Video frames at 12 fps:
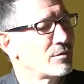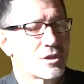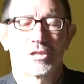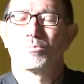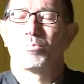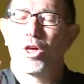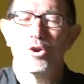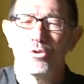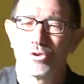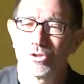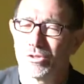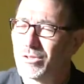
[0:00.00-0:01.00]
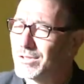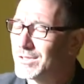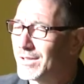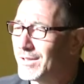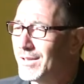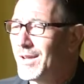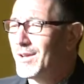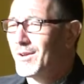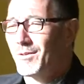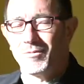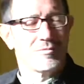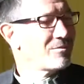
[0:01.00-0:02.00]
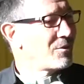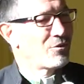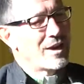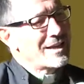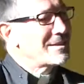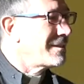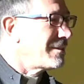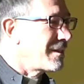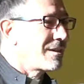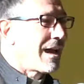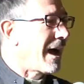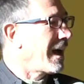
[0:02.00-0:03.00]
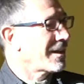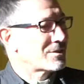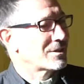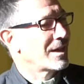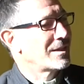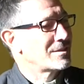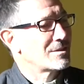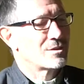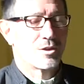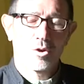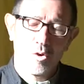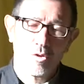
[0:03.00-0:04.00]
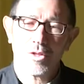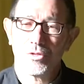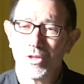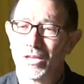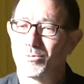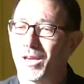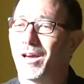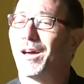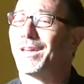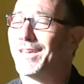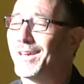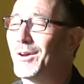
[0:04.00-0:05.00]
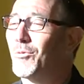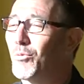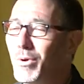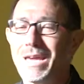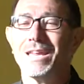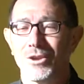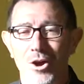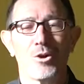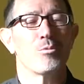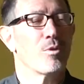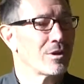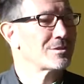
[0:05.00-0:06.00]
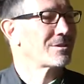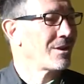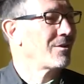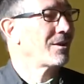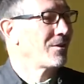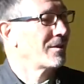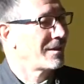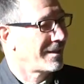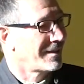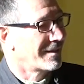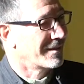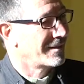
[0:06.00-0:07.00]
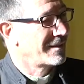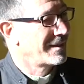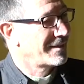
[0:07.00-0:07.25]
of explosions and crazy car chases and all the things we go, oh yeah, we know what's going on here.